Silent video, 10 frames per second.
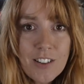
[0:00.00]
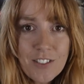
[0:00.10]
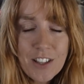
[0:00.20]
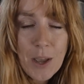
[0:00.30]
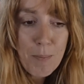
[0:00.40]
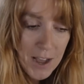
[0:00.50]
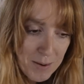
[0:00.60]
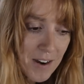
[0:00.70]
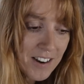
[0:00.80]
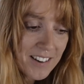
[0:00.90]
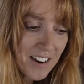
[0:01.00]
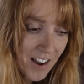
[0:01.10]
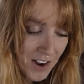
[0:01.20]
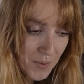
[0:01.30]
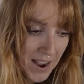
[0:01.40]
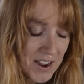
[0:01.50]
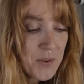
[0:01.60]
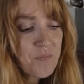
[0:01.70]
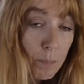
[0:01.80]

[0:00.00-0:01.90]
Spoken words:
of the Pan American Highway.